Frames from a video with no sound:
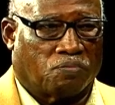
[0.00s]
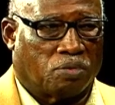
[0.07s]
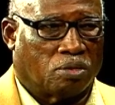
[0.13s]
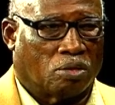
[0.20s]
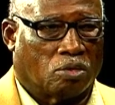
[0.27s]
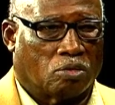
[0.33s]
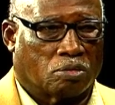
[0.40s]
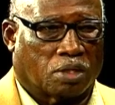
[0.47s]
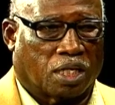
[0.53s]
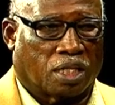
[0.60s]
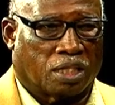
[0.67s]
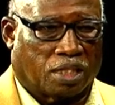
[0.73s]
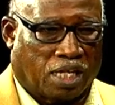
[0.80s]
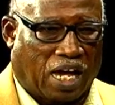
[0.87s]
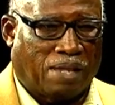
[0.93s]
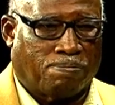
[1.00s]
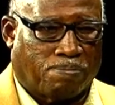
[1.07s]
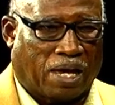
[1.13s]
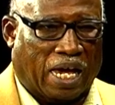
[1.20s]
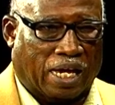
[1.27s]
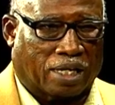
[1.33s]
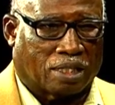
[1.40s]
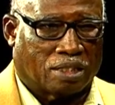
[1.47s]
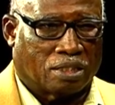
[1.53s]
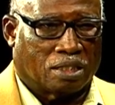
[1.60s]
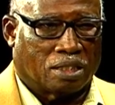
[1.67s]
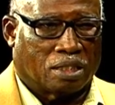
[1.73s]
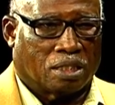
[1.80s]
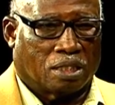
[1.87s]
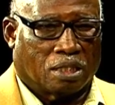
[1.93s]
you don't get that back,
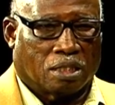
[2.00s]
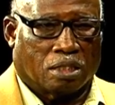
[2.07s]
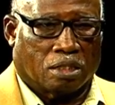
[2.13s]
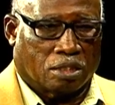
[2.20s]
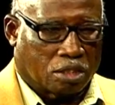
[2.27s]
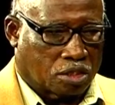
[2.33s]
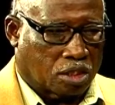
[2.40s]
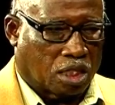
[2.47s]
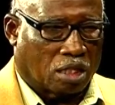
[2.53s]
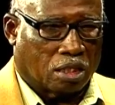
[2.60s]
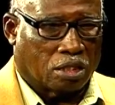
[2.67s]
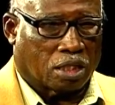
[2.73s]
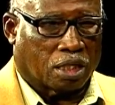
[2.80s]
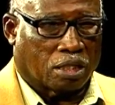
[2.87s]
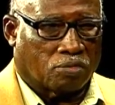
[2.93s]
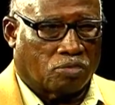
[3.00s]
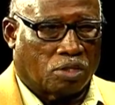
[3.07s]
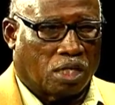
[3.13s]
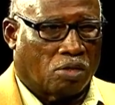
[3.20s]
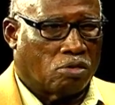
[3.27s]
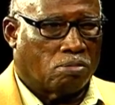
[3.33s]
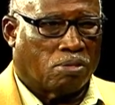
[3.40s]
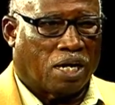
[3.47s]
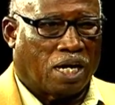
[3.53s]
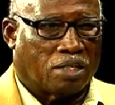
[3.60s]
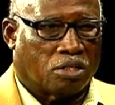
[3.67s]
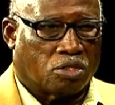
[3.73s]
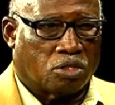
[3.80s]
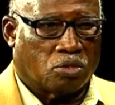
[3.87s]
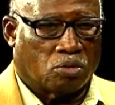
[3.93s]
to say, look, never mind
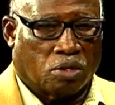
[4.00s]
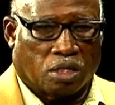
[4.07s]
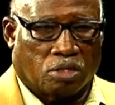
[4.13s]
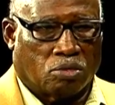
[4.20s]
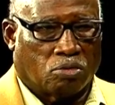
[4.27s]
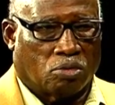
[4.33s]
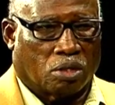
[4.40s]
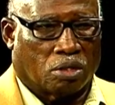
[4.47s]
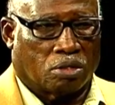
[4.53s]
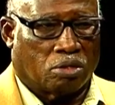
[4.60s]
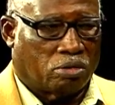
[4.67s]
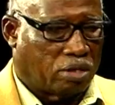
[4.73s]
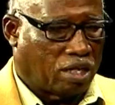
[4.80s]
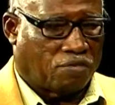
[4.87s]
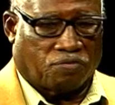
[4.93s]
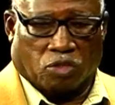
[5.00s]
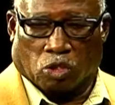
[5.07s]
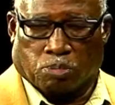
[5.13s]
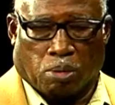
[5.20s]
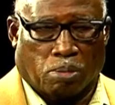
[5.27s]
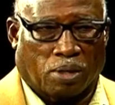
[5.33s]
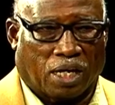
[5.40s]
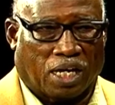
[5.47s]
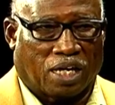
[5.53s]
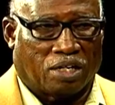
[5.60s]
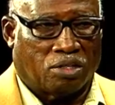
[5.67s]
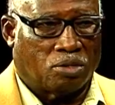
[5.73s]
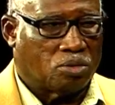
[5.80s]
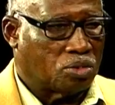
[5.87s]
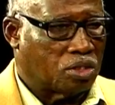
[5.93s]
that you left those people behind,
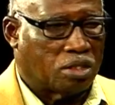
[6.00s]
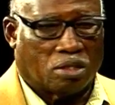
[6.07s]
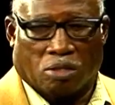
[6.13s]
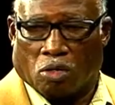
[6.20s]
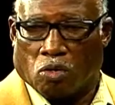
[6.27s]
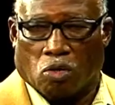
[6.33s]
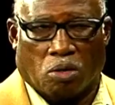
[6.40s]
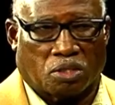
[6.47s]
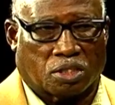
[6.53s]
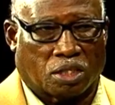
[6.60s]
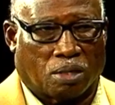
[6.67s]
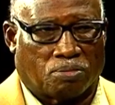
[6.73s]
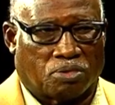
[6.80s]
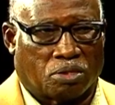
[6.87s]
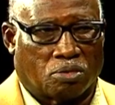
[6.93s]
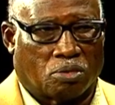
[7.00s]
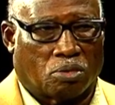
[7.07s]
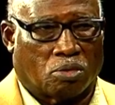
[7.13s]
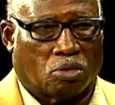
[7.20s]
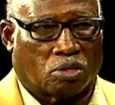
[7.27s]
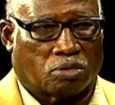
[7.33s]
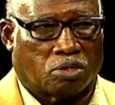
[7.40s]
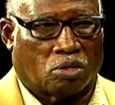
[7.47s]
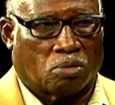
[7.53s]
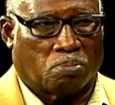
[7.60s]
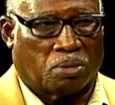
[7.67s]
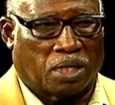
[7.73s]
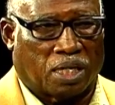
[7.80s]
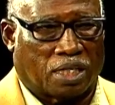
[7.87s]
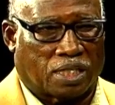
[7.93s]
you still owe it something. You owe it your
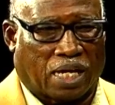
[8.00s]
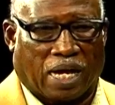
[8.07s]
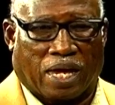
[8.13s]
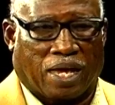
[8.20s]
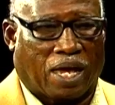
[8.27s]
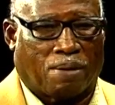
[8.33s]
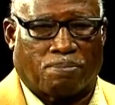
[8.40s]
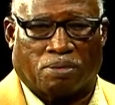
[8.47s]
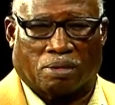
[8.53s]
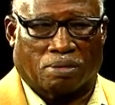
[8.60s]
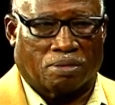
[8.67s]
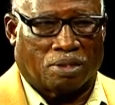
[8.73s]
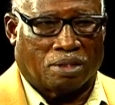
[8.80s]
beings. I happen